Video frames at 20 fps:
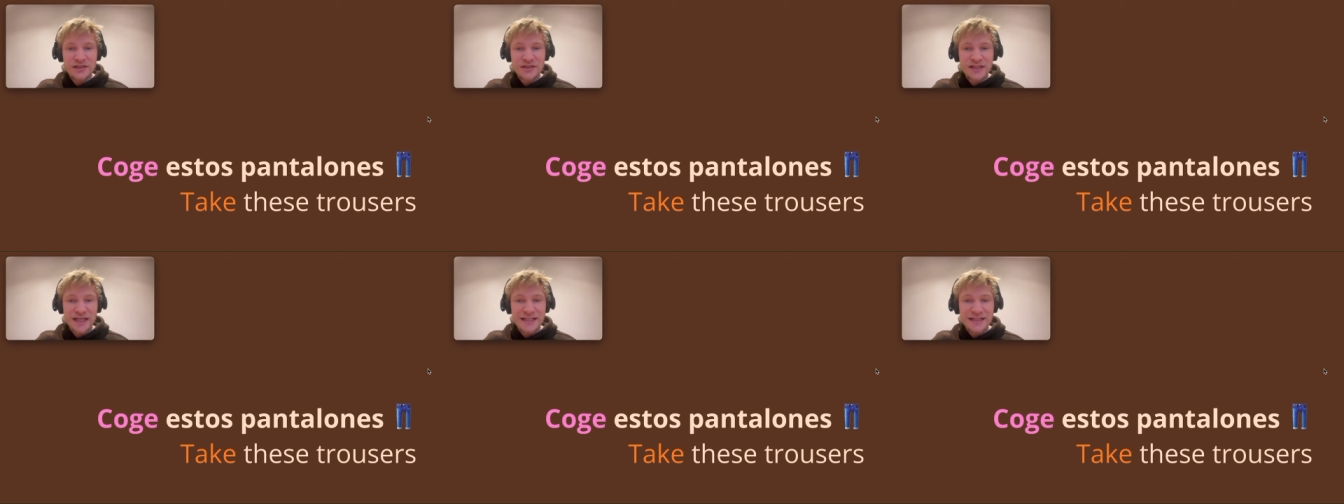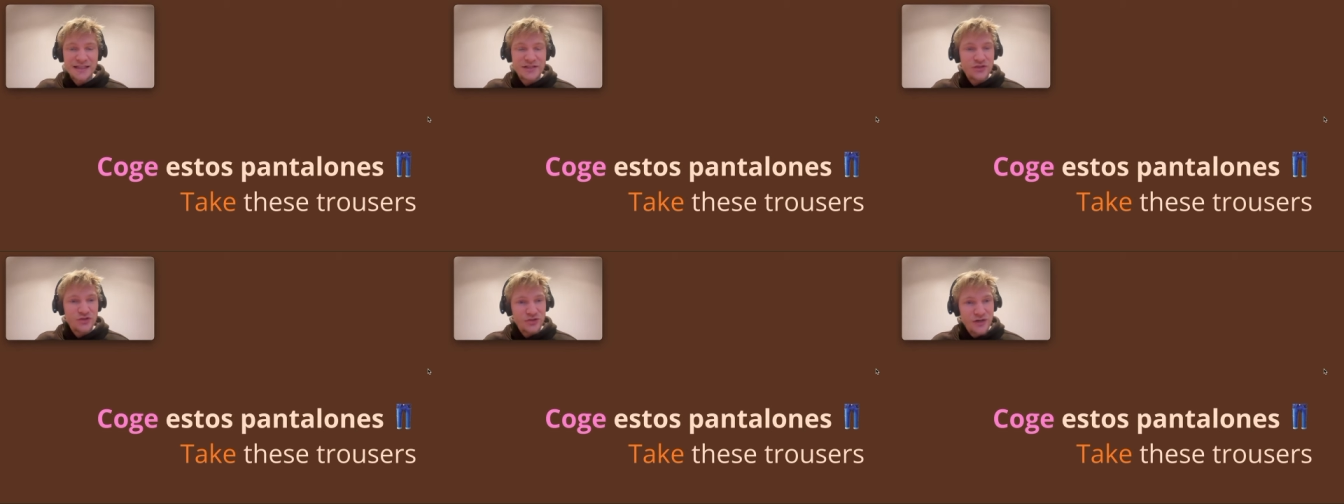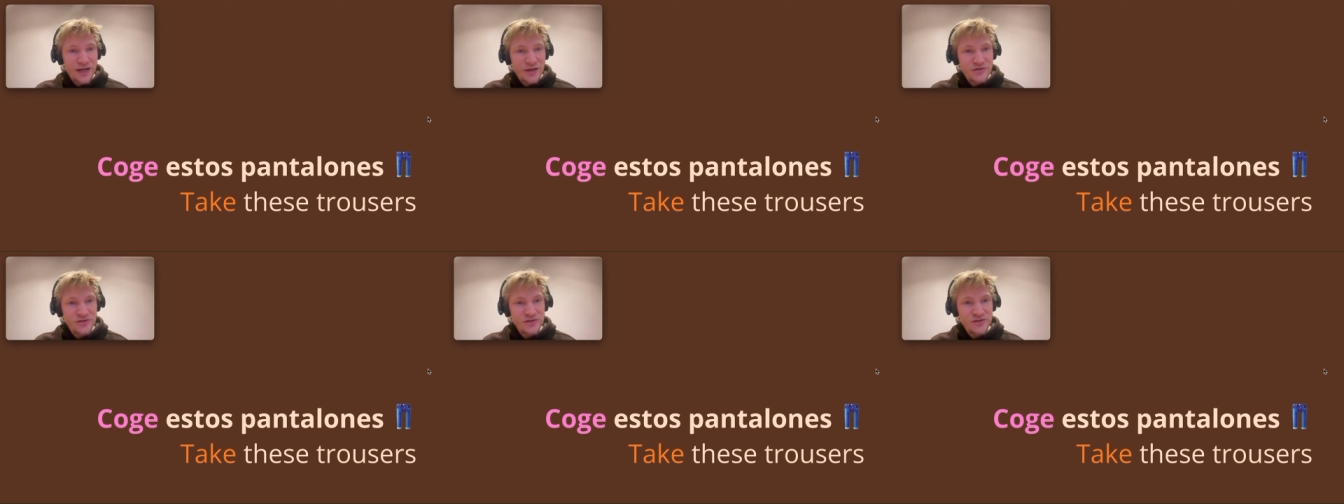take these
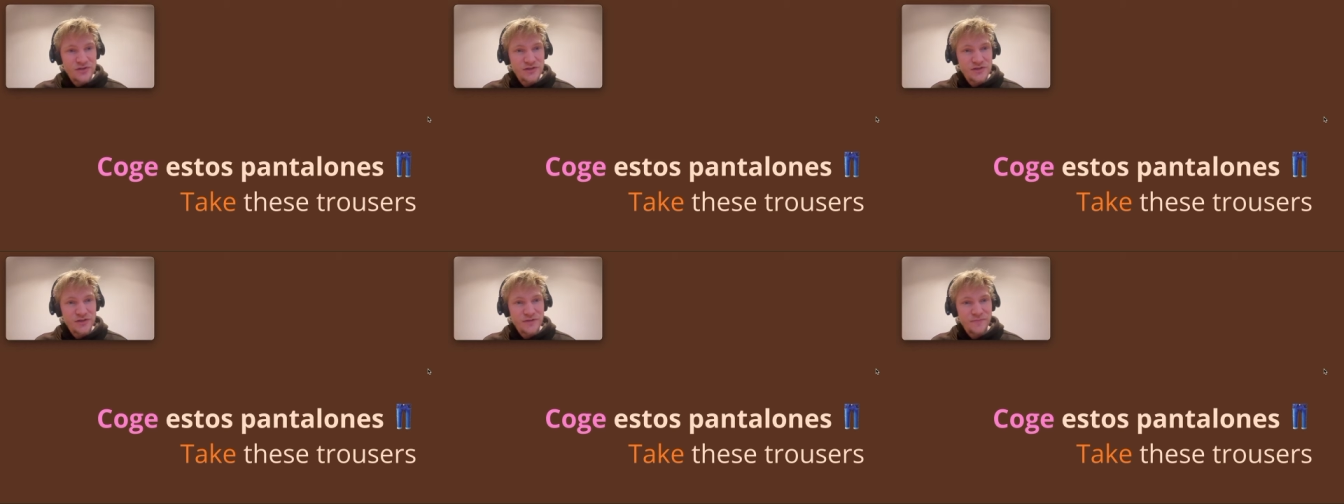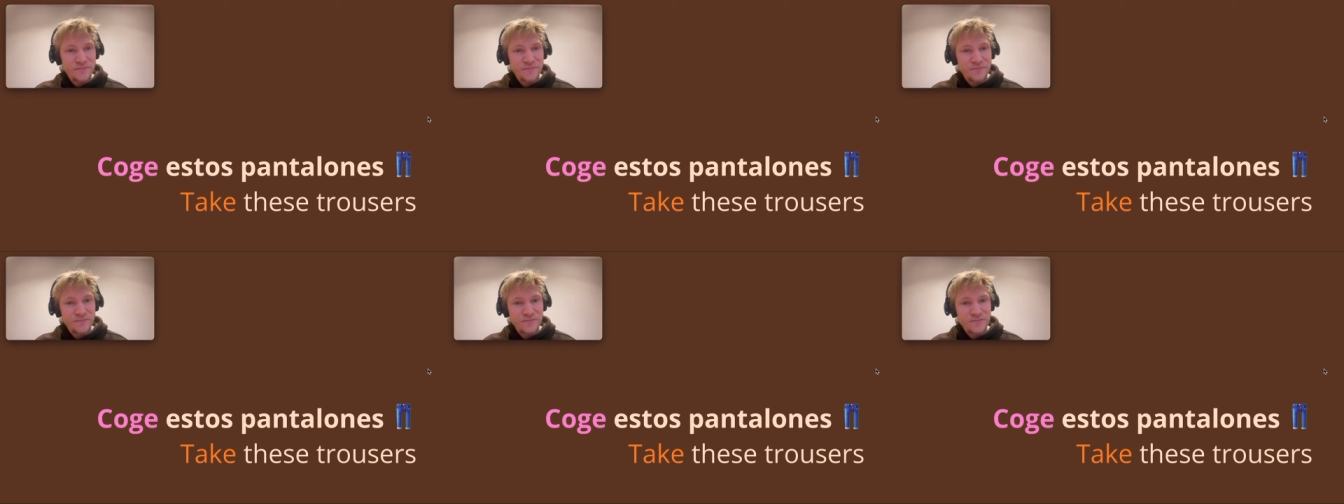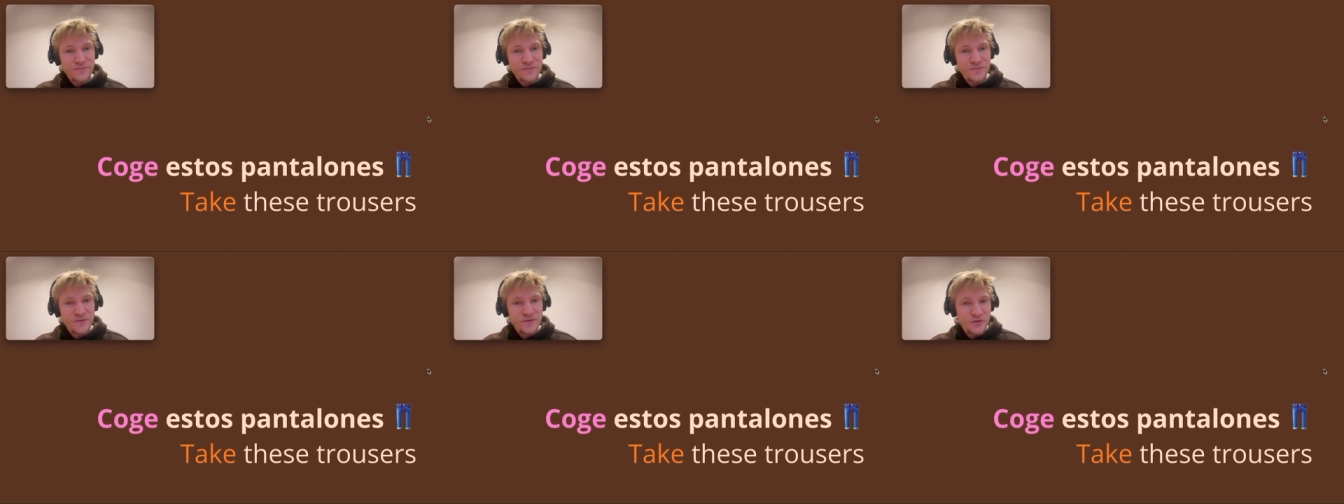trousers.
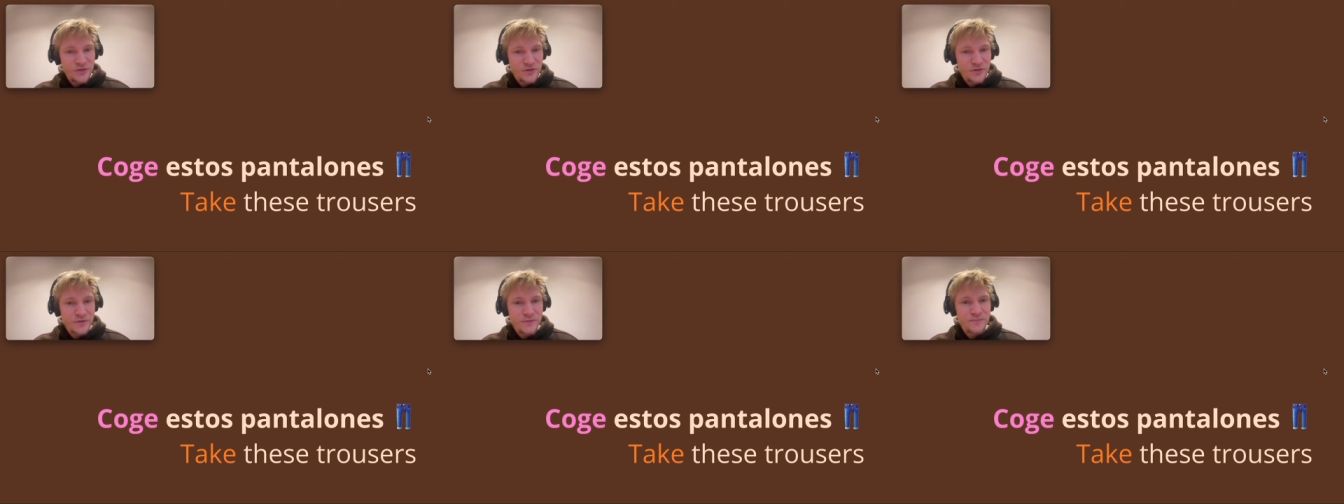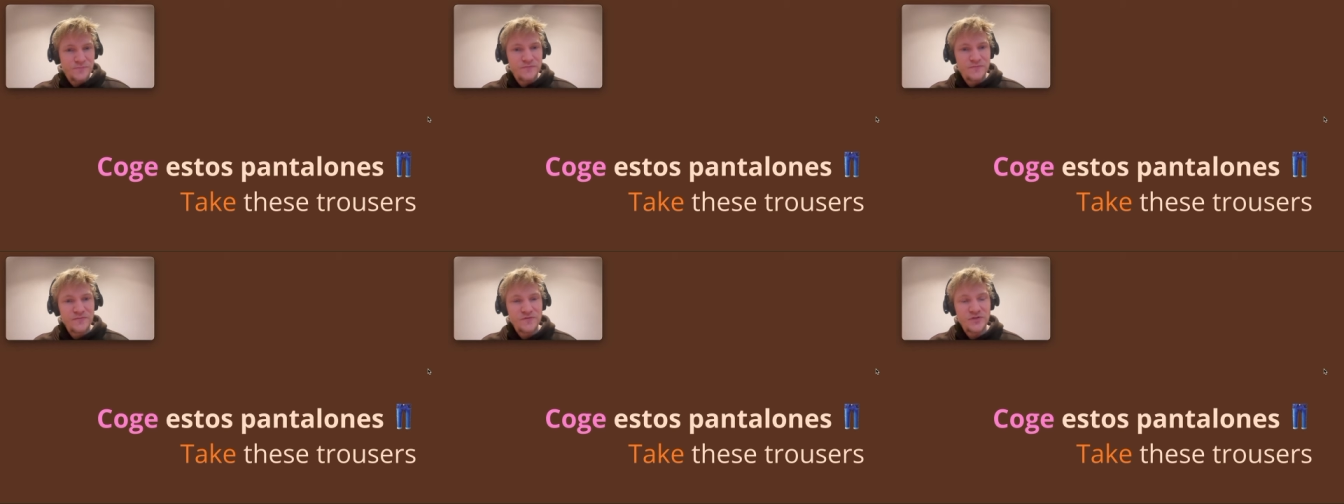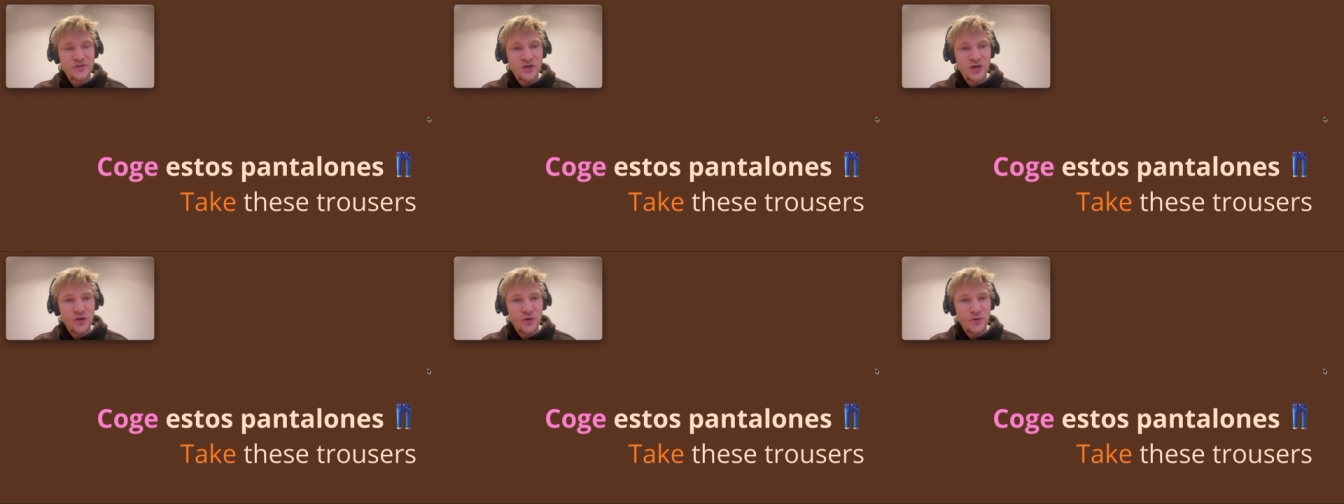You know,
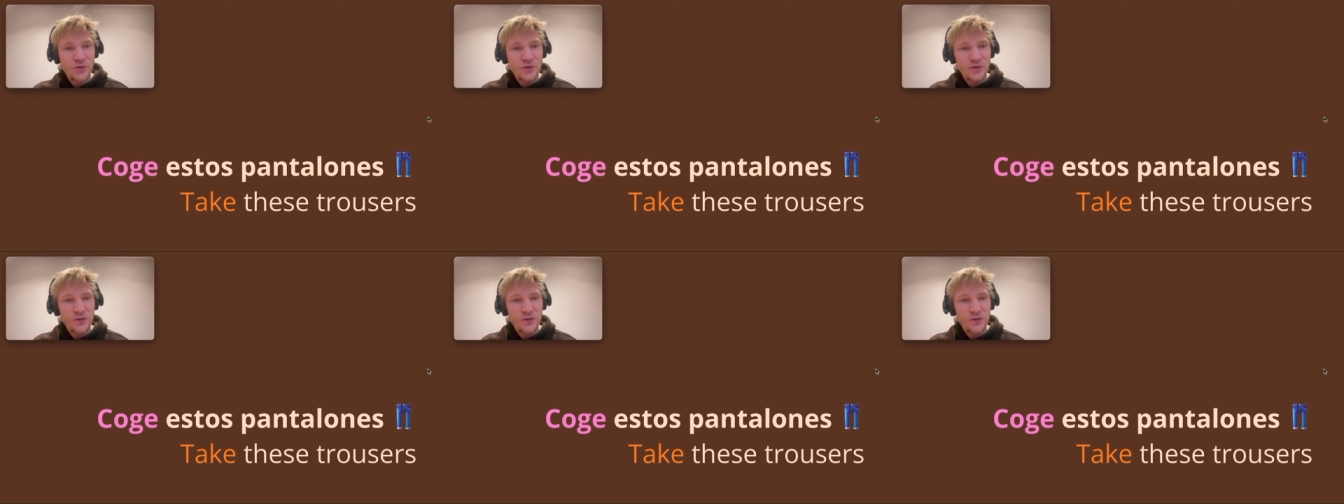so